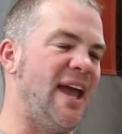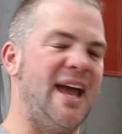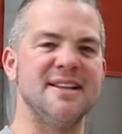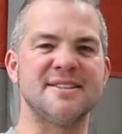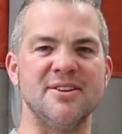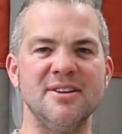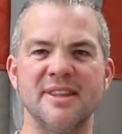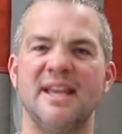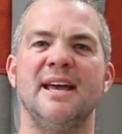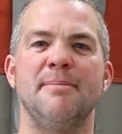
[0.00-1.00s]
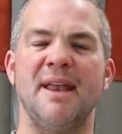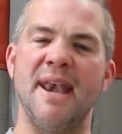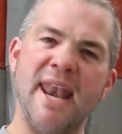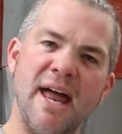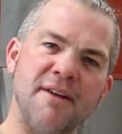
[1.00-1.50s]
And it's all there, but
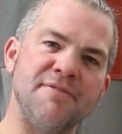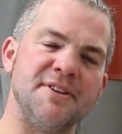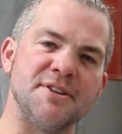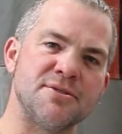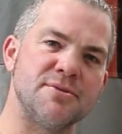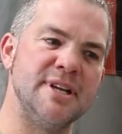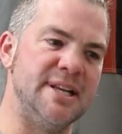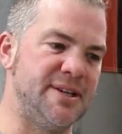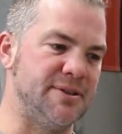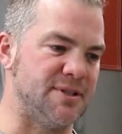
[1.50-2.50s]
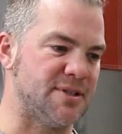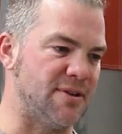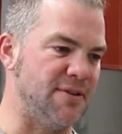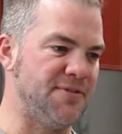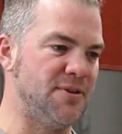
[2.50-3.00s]
none of it is really good.
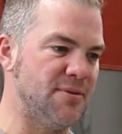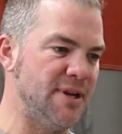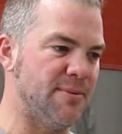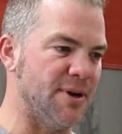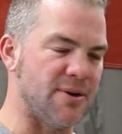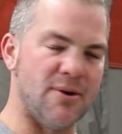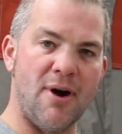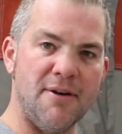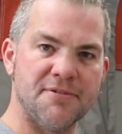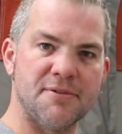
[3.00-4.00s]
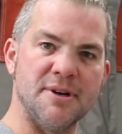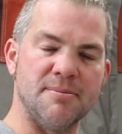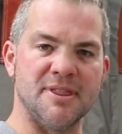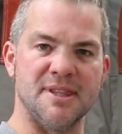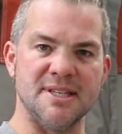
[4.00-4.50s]
So if you really want to go off-grid
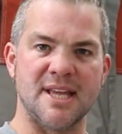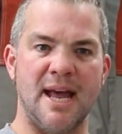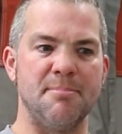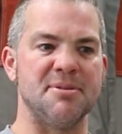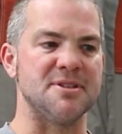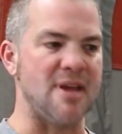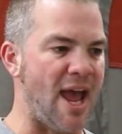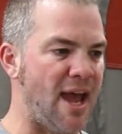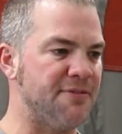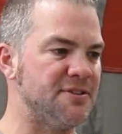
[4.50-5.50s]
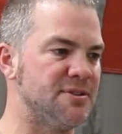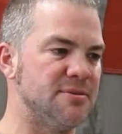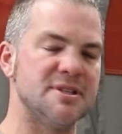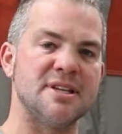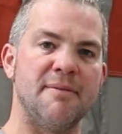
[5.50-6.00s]
with these campers, you have to
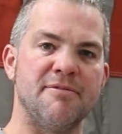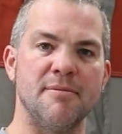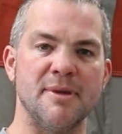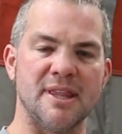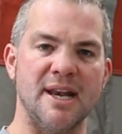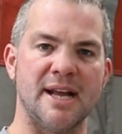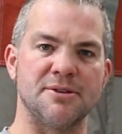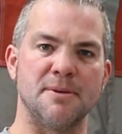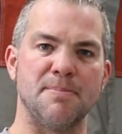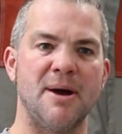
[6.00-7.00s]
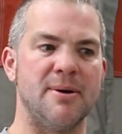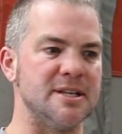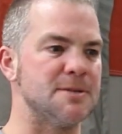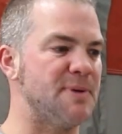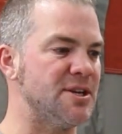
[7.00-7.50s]
do something with the electric power,
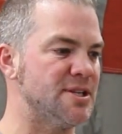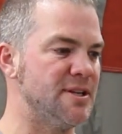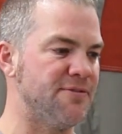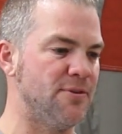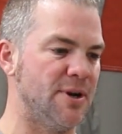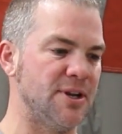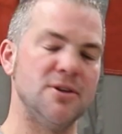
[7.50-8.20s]
especially if you want to